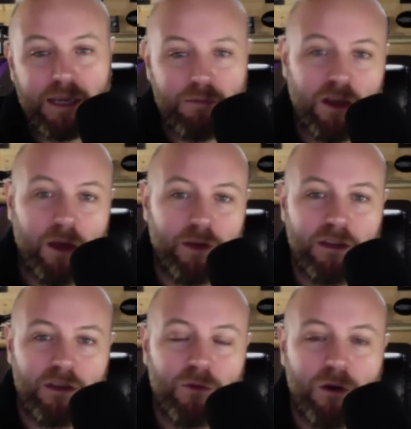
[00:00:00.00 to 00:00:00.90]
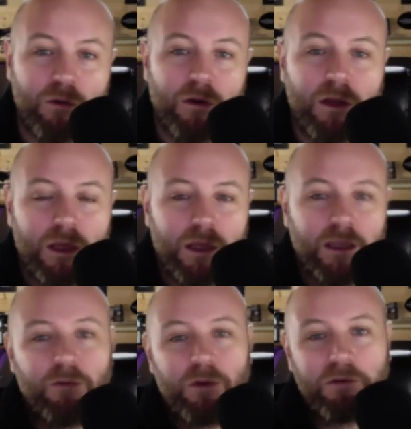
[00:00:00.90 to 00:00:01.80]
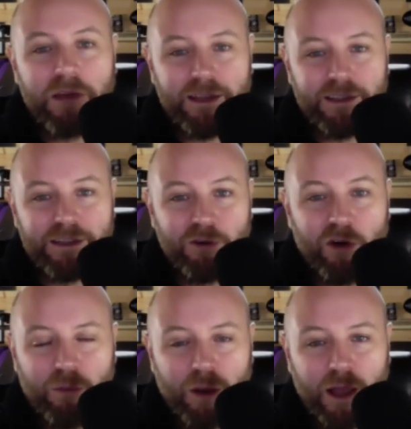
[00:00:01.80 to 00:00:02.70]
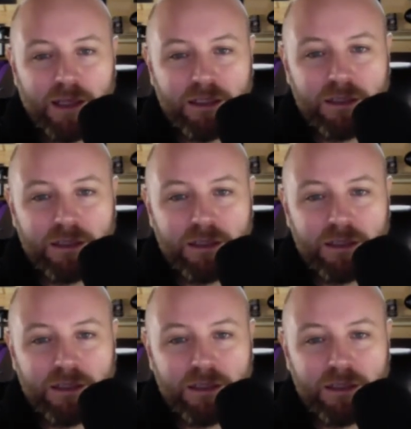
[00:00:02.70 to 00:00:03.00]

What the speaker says: going, and you will get to the right place.